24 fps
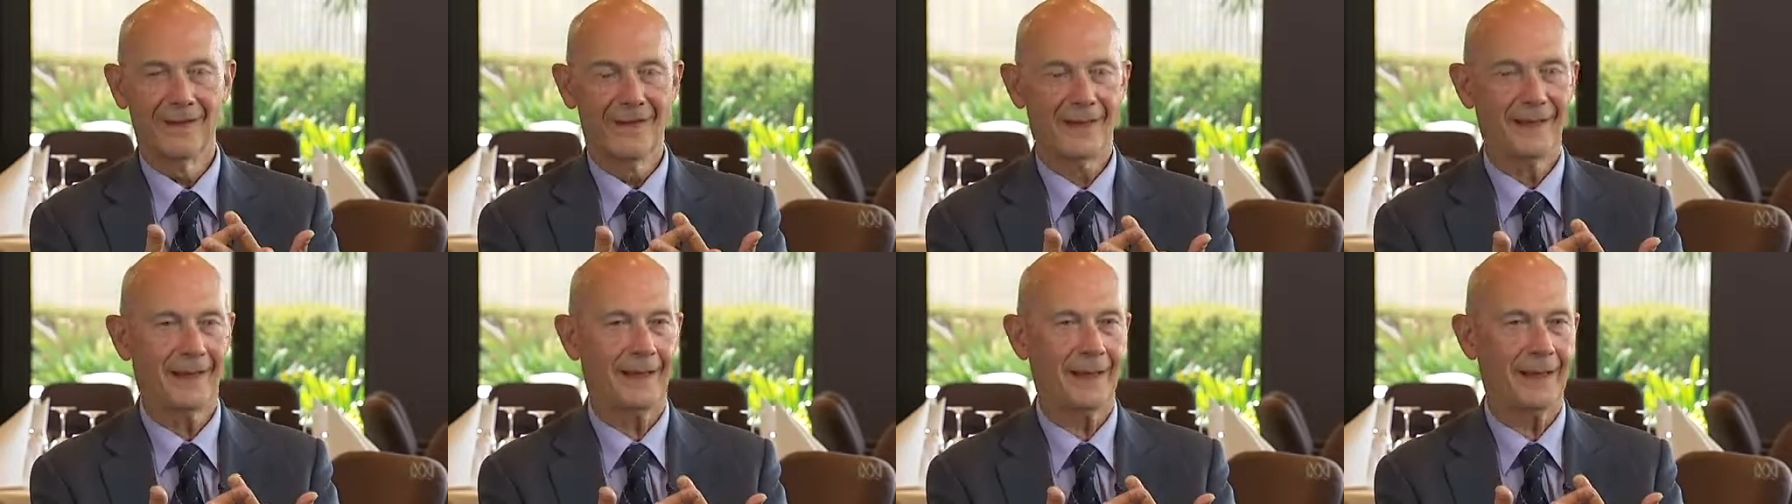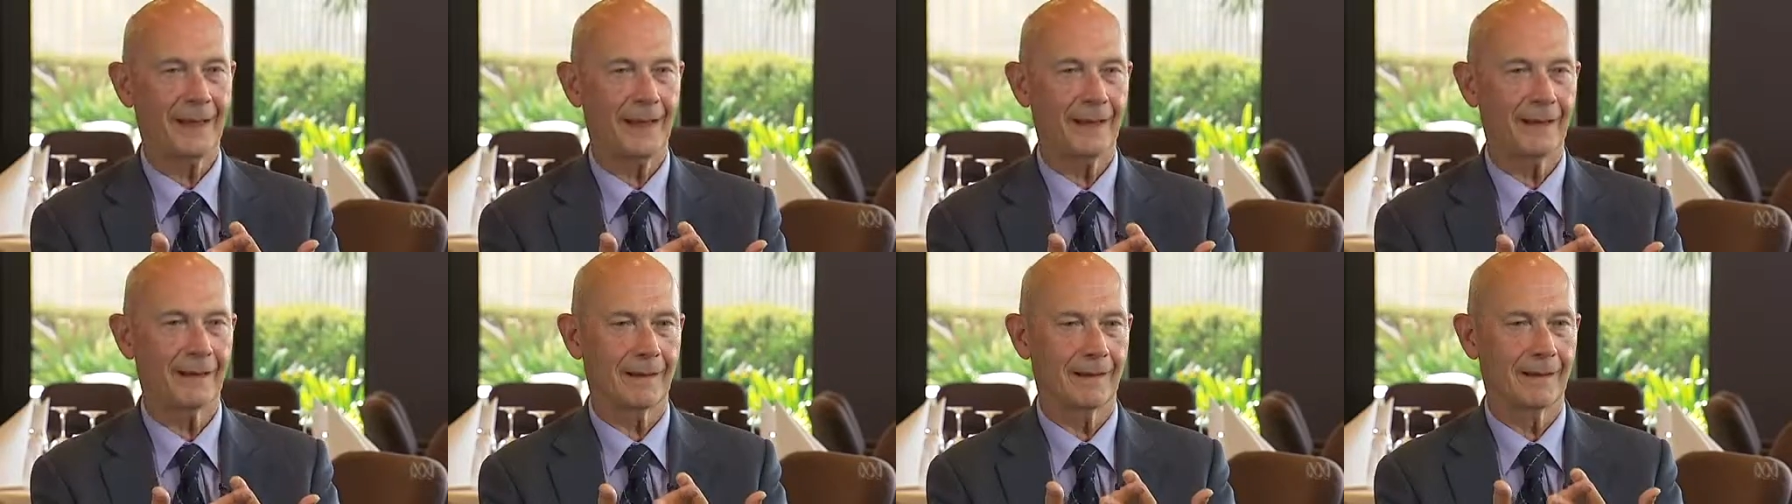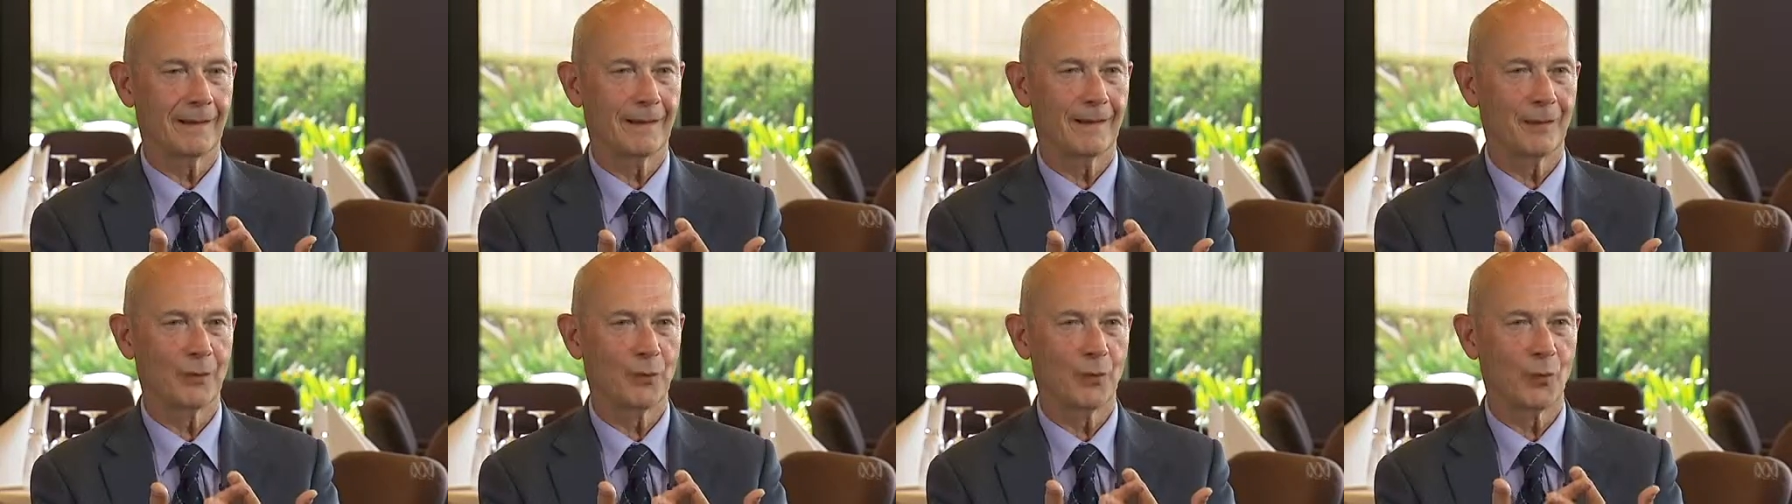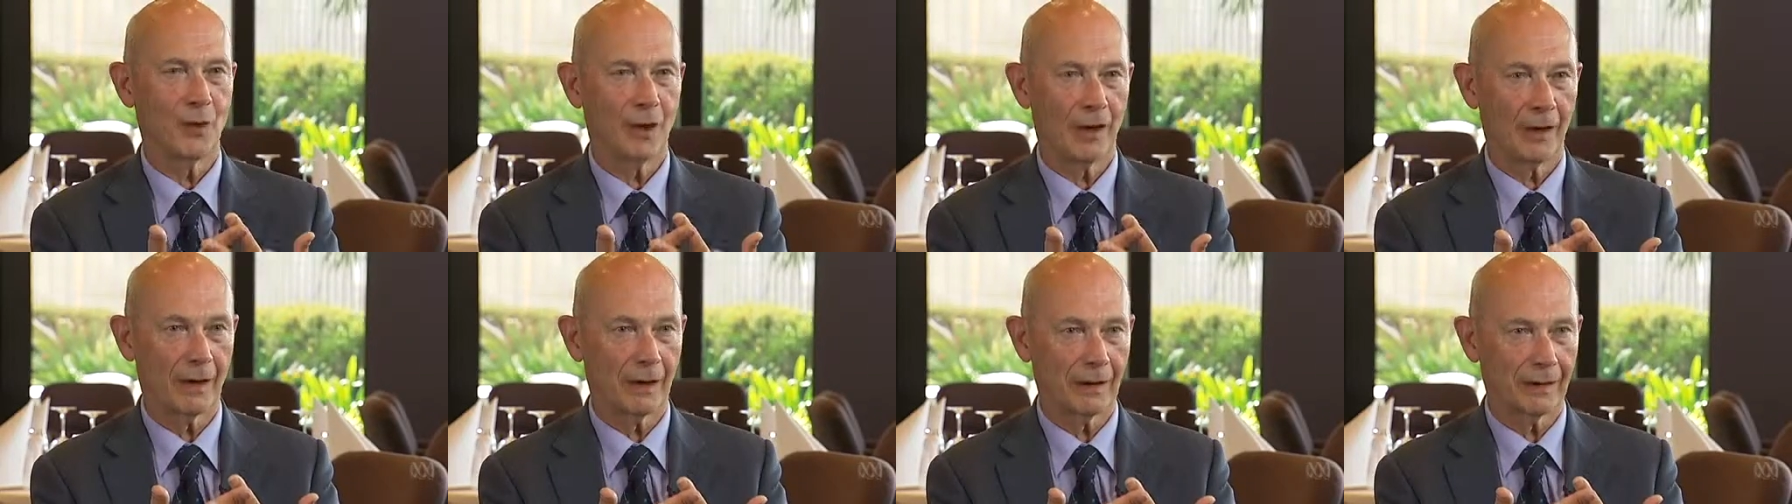they
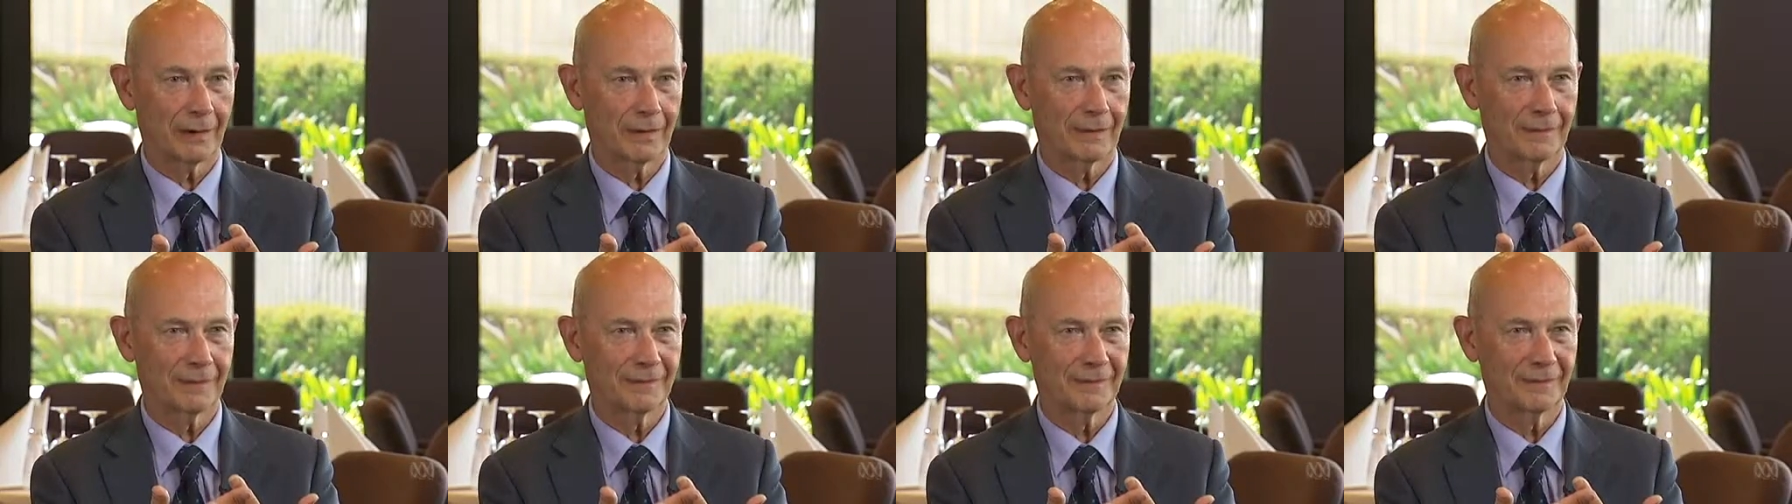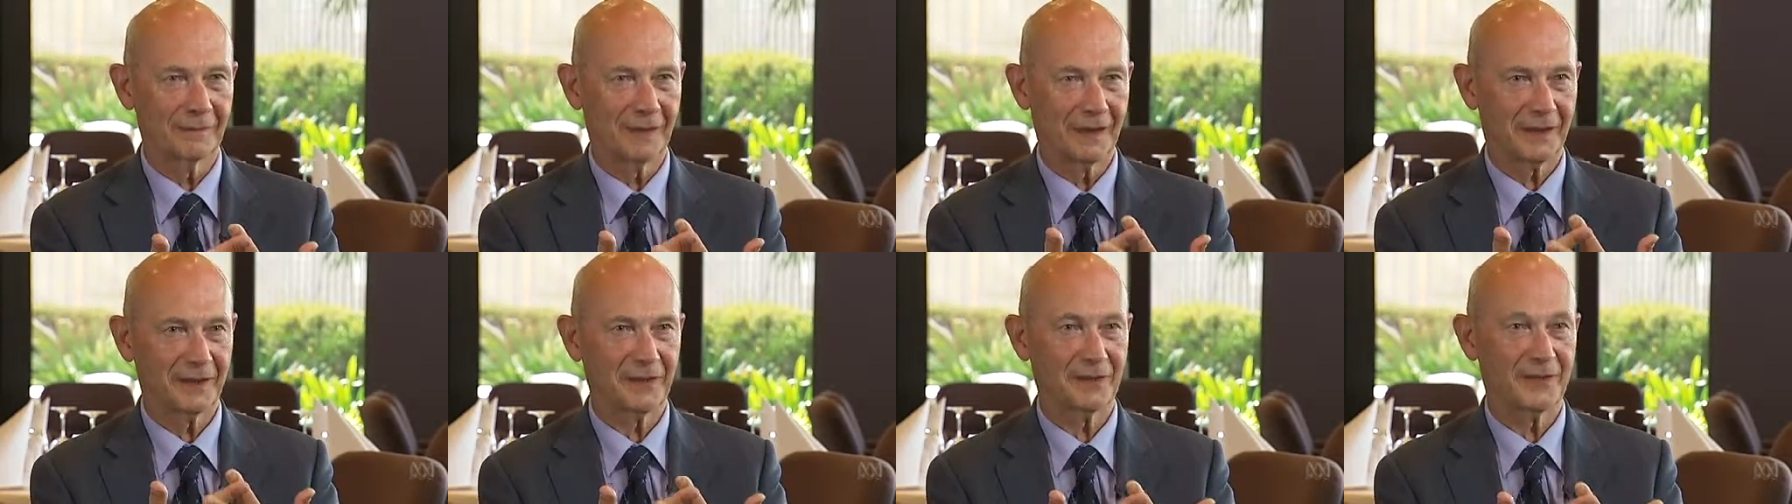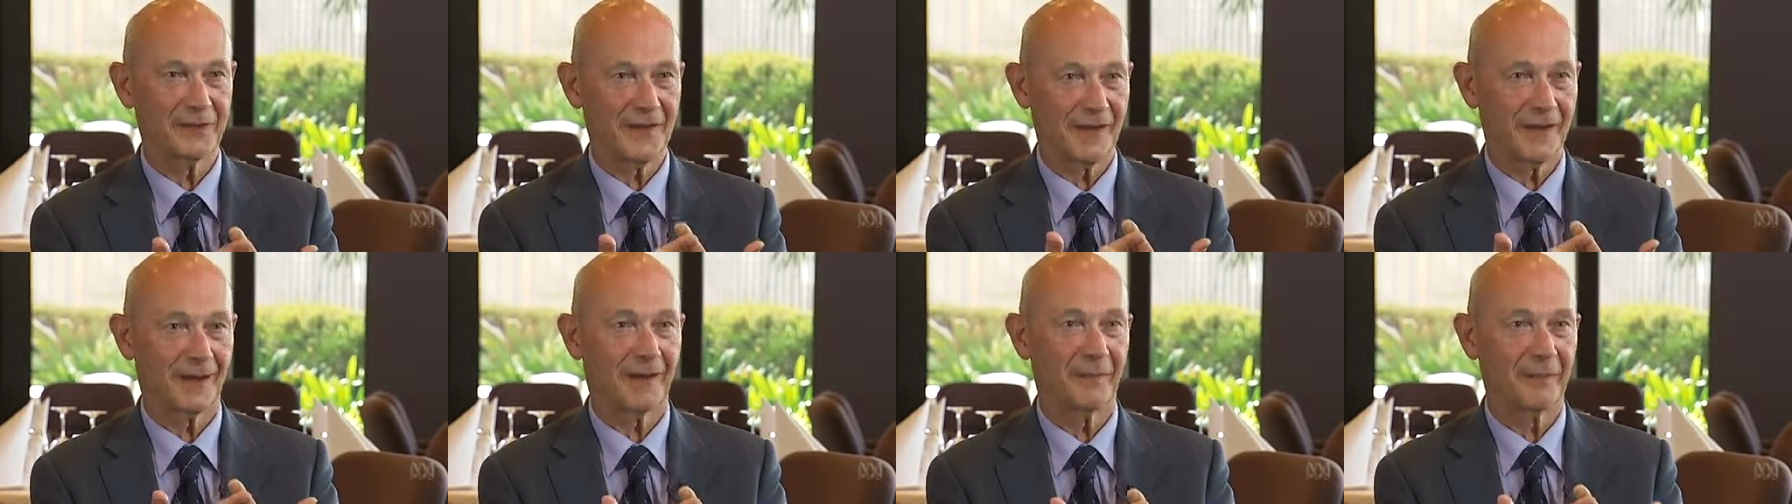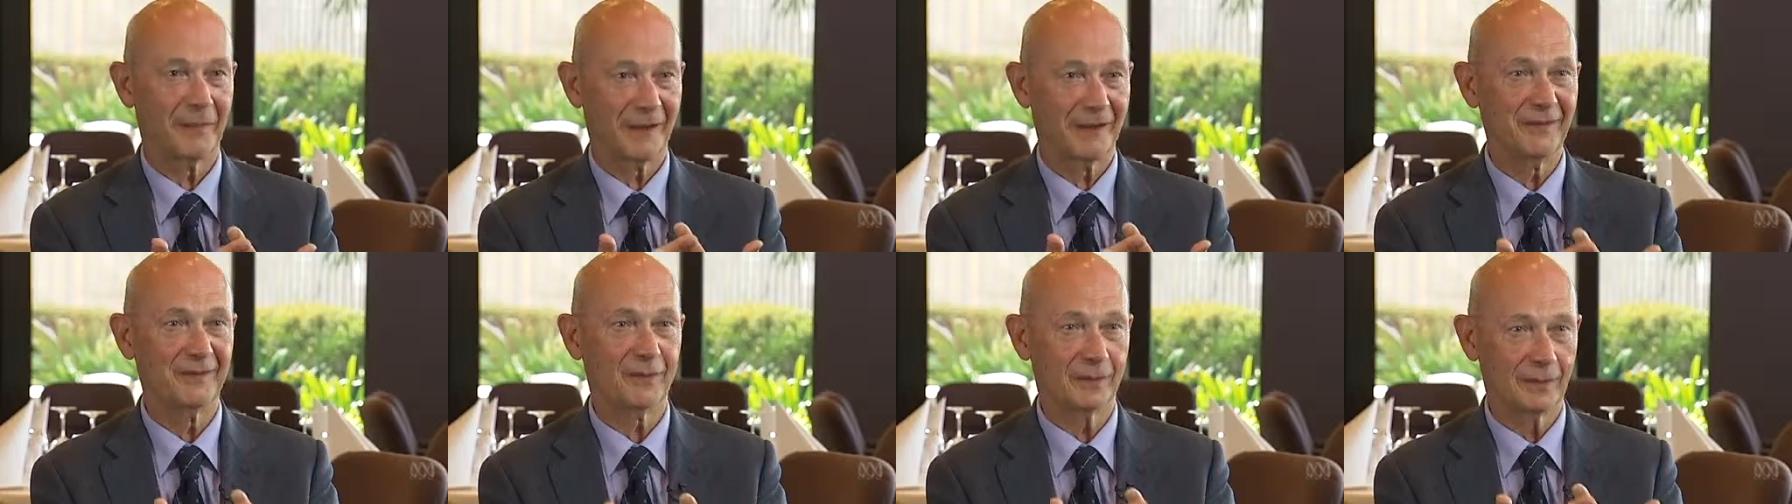work because they are
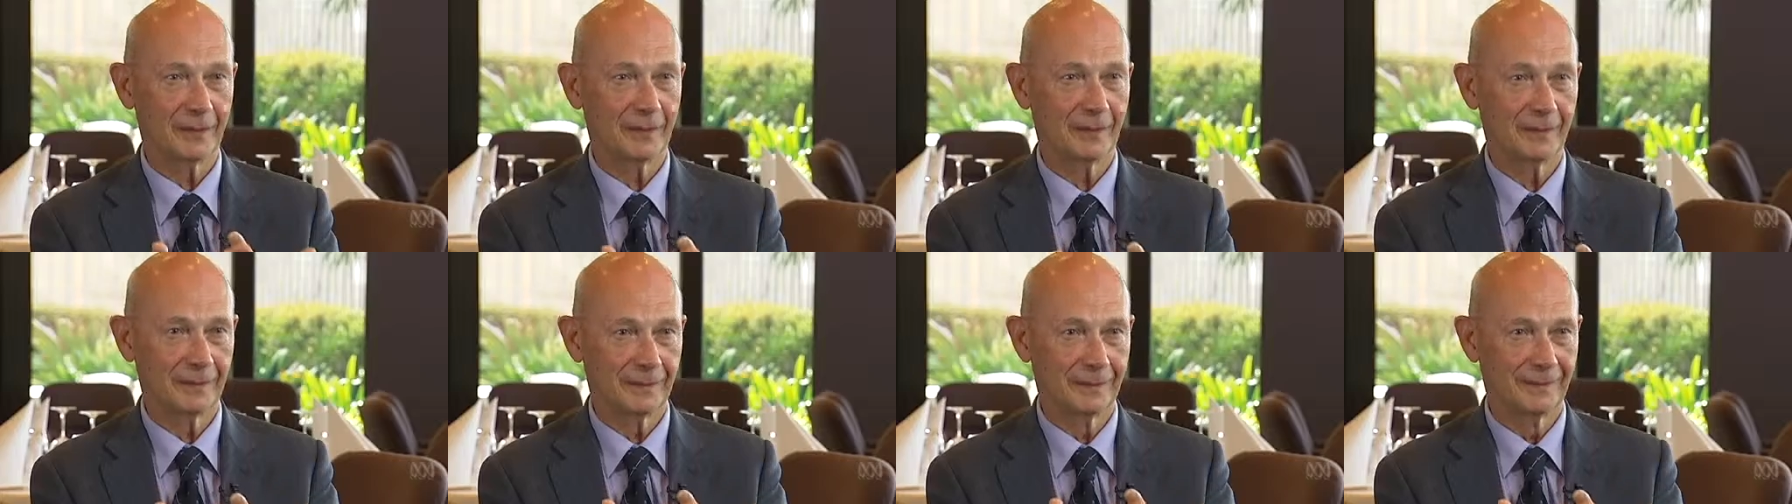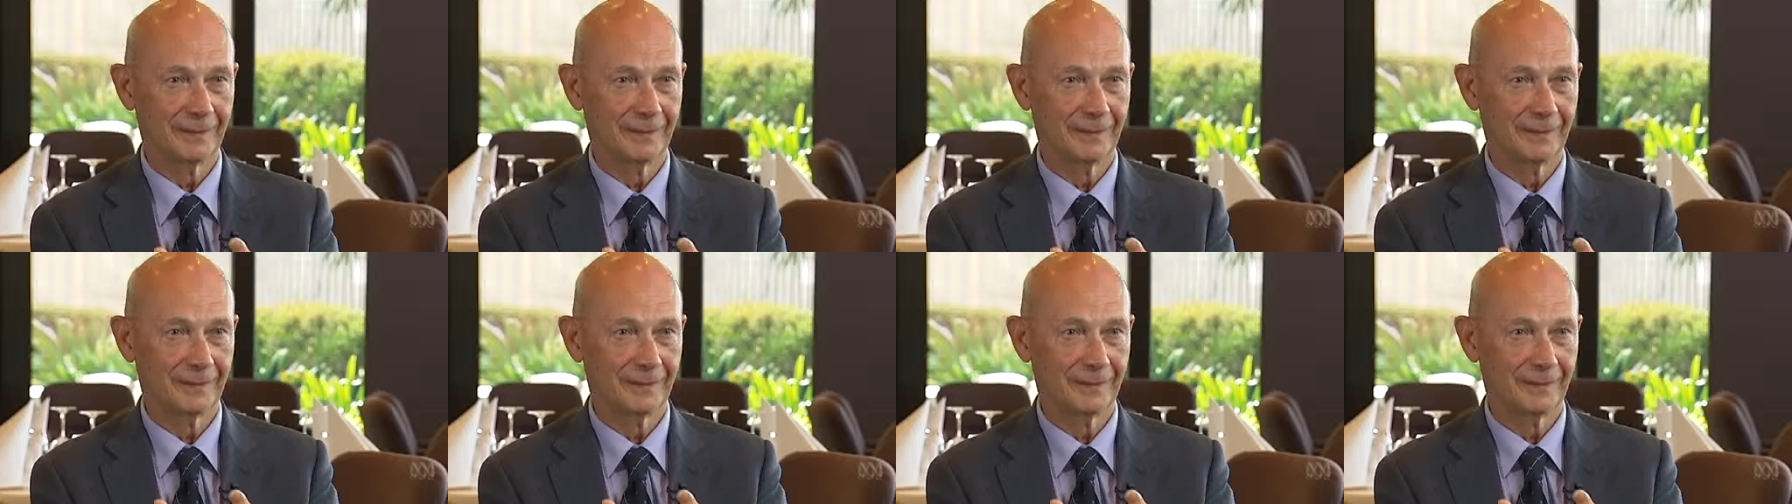painful.